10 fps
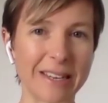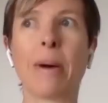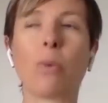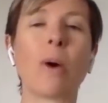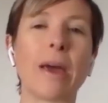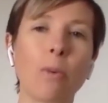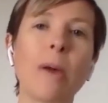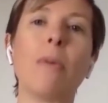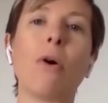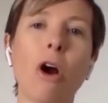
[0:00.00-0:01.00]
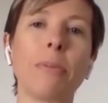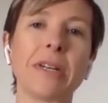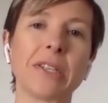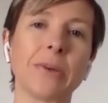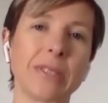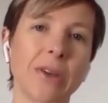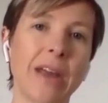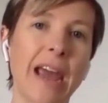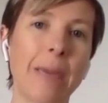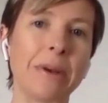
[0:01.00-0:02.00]
But we're more open to it's going
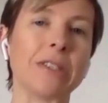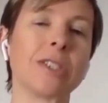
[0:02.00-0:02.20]
to happen.